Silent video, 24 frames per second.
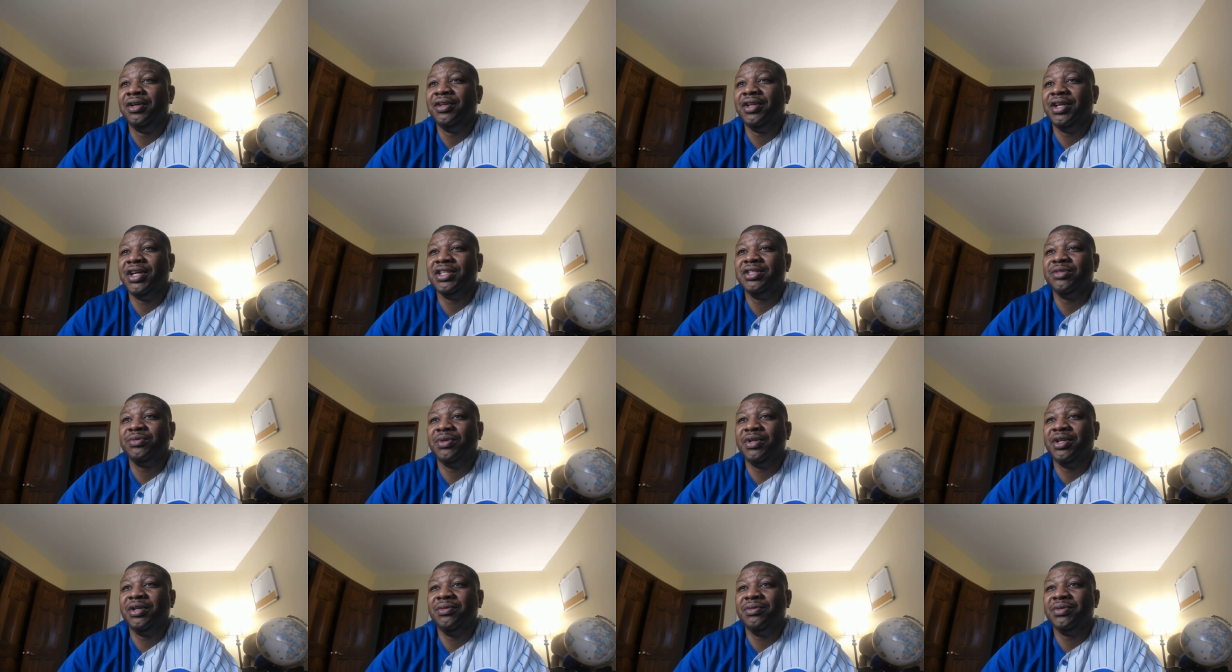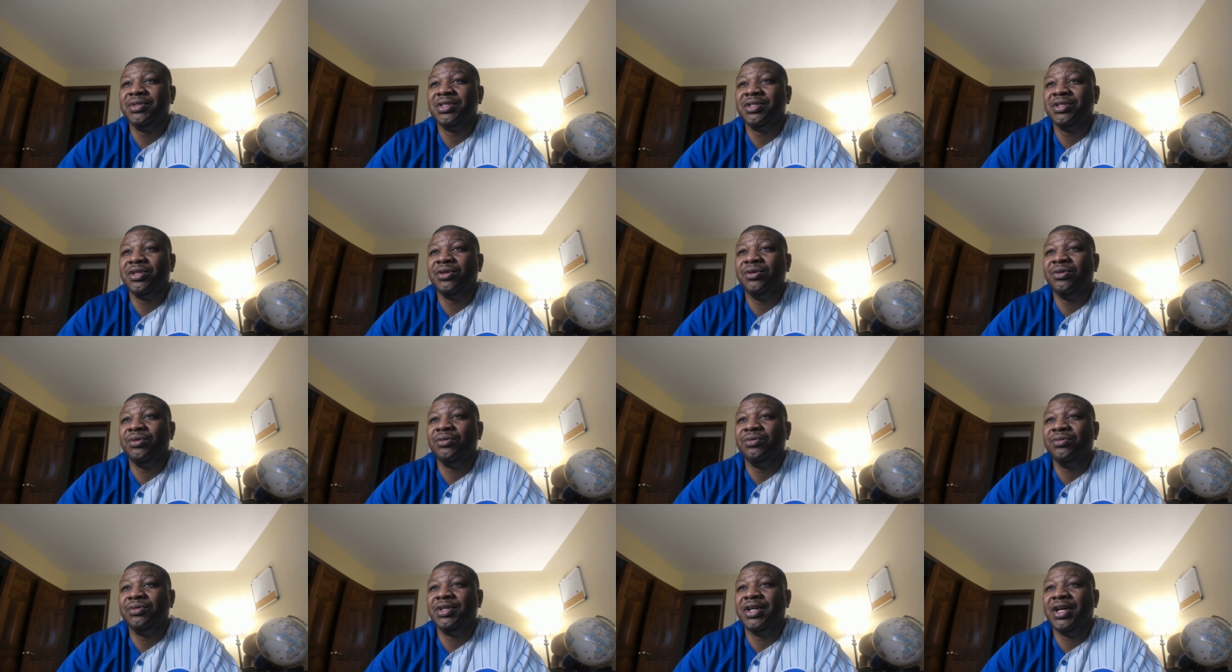That's what he was
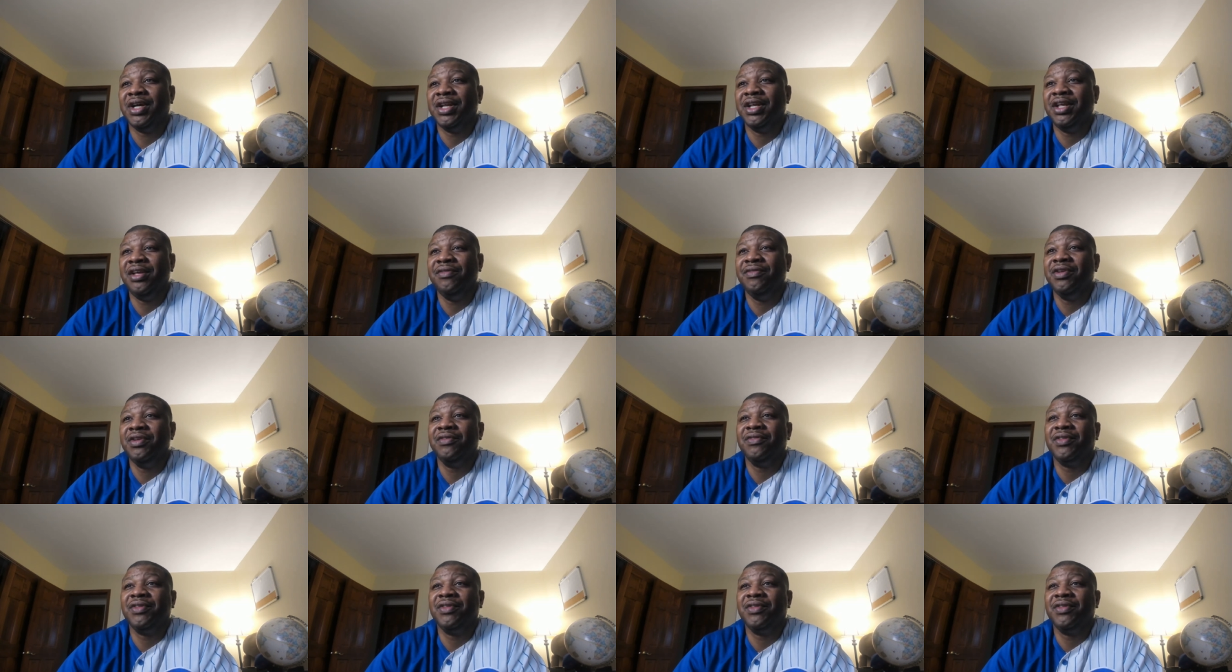told. That even